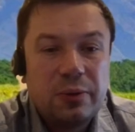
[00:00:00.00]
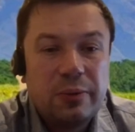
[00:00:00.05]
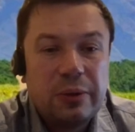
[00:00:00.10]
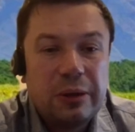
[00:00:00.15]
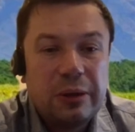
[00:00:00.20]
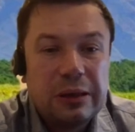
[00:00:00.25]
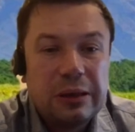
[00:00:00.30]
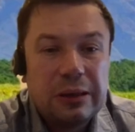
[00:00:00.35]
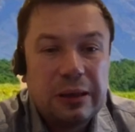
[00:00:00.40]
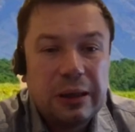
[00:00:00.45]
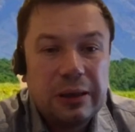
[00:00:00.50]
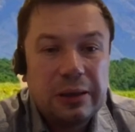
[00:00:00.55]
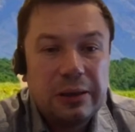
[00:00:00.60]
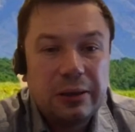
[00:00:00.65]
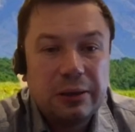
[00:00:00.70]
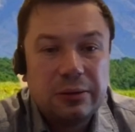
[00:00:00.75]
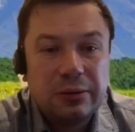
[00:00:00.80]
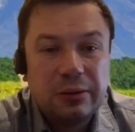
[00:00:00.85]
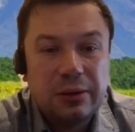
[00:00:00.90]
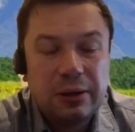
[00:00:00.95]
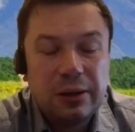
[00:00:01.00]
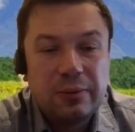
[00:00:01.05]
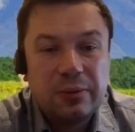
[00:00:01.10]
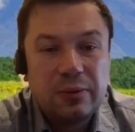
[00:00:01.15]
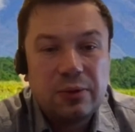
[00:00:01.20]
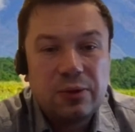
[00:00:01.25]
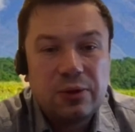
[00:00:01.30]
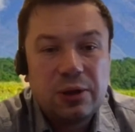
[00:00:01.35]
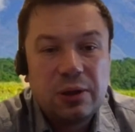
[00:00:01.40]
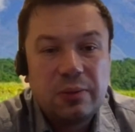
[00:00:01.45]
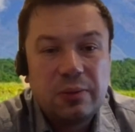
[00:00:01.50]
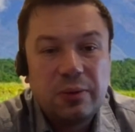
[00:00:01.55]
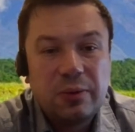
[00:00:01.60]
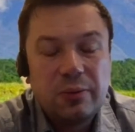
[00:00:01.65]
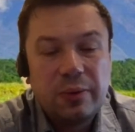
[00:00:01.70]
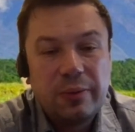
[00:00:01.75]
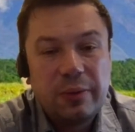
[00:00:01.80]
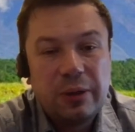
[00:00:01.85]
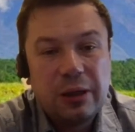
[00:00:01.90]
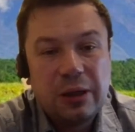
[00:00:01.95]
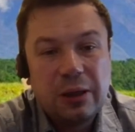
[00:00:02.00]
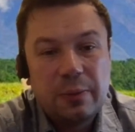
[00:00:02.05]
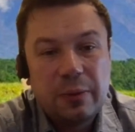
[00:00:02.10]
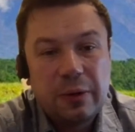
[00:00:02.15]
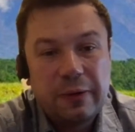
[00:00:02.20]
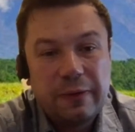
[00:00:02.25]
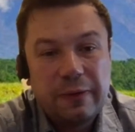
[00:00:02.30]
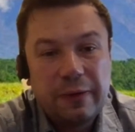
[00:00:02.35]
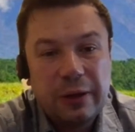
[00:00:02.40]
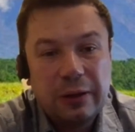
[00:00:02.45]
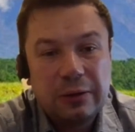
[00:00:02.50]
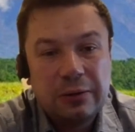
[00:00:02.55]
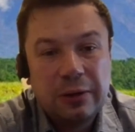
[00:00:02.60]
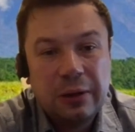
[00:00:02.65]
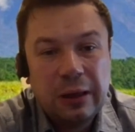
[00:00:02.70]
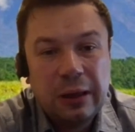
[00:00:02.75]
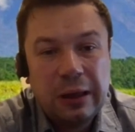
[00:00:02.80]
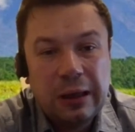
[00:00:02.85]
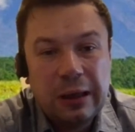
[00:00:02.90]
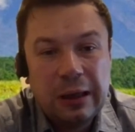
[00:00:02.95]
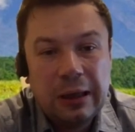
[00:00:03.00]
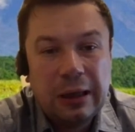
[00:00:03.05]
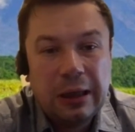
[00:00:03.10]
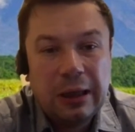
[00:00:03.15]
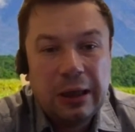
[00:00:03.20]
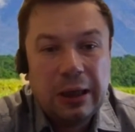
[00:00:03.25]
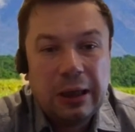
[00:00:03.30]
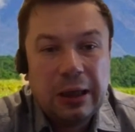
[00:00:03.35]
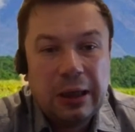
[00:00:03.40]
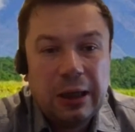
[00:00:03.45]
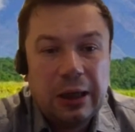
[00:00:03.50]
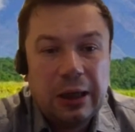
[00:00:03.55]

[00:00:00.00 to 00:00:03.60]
And if we change the name of a